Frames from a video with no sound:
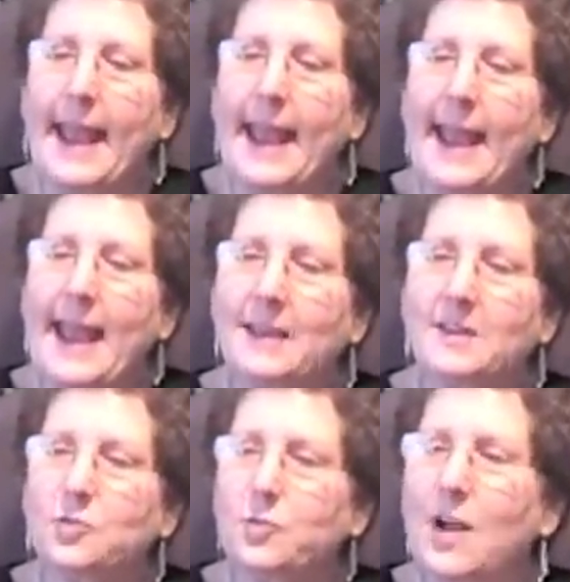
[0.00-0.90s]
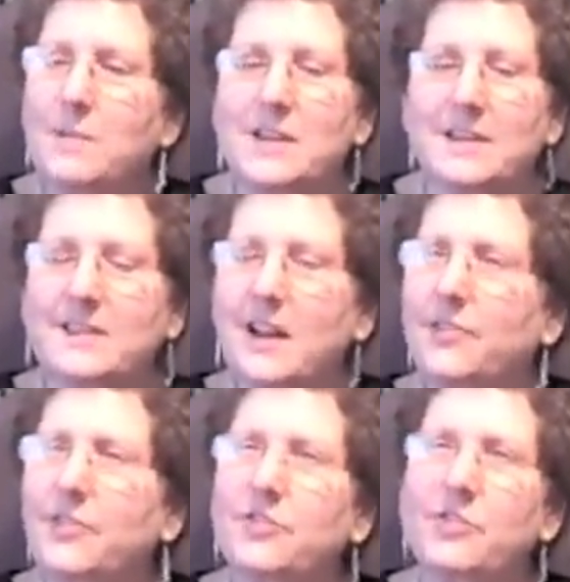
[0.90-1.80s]
And trauma
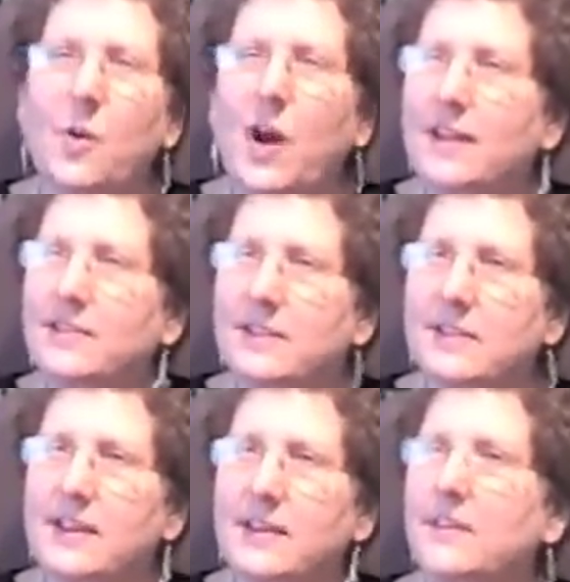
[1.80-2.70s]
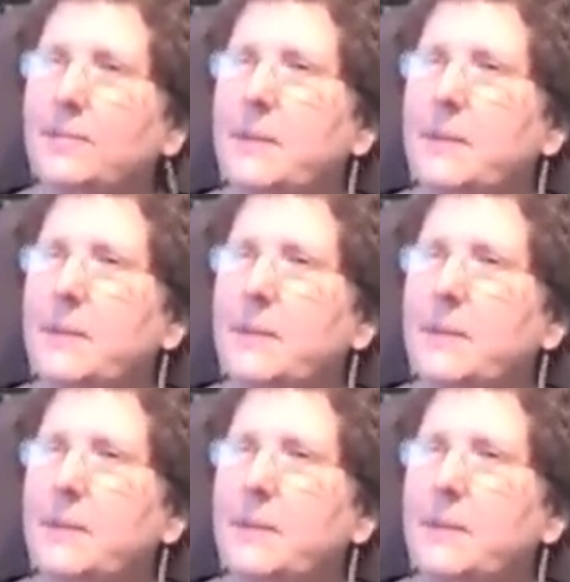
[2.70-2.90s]
itself is so isolating.